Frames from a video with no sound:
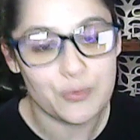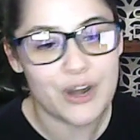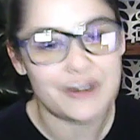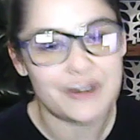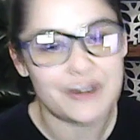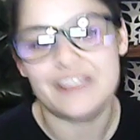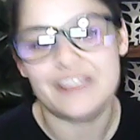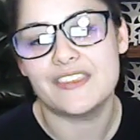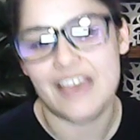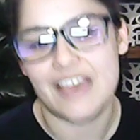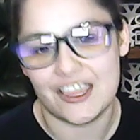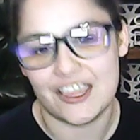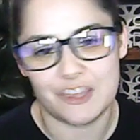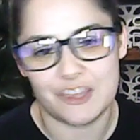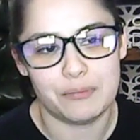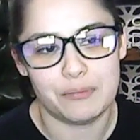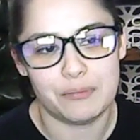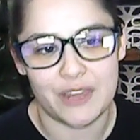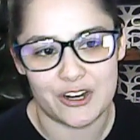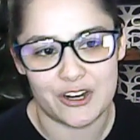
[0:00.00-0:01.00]
in that, the
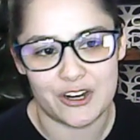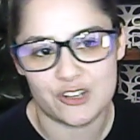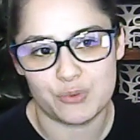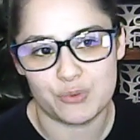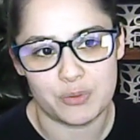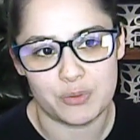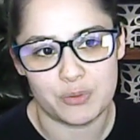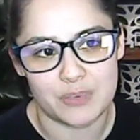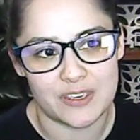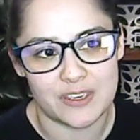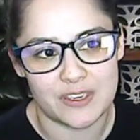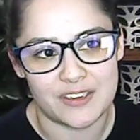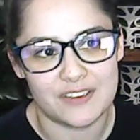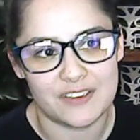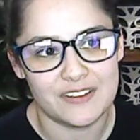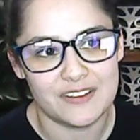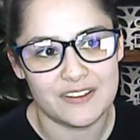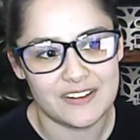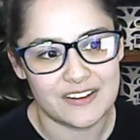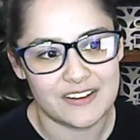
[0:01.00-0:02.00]
players will be
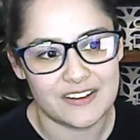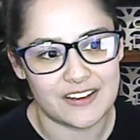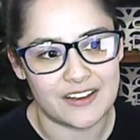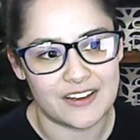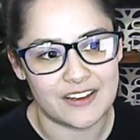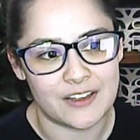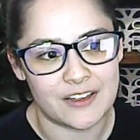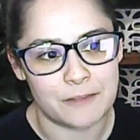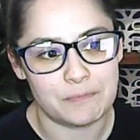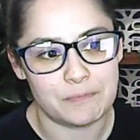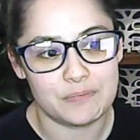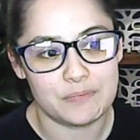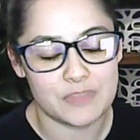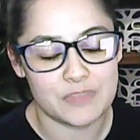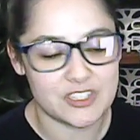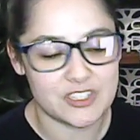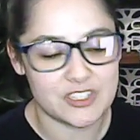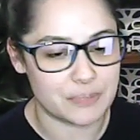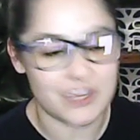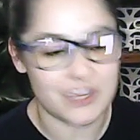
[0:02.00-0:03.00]

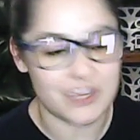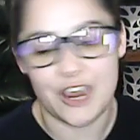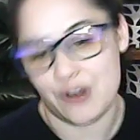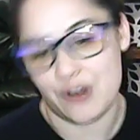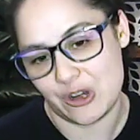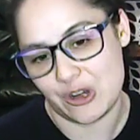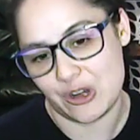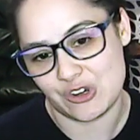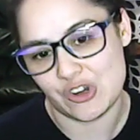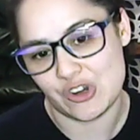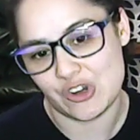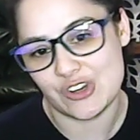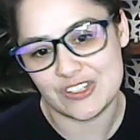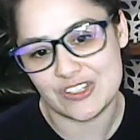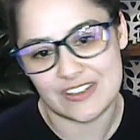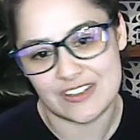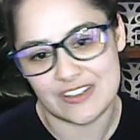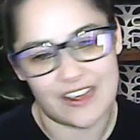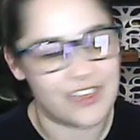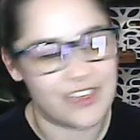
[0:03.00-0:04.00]
some
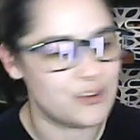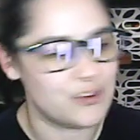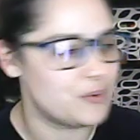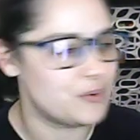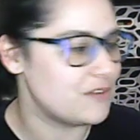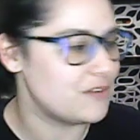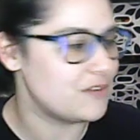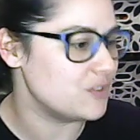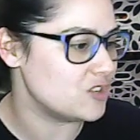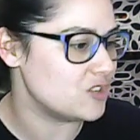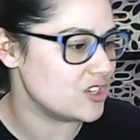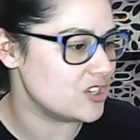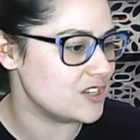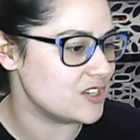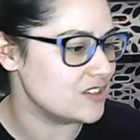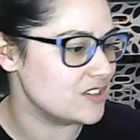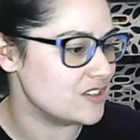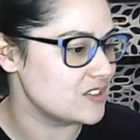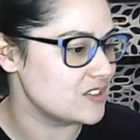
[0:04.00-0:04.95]
characters, either refugees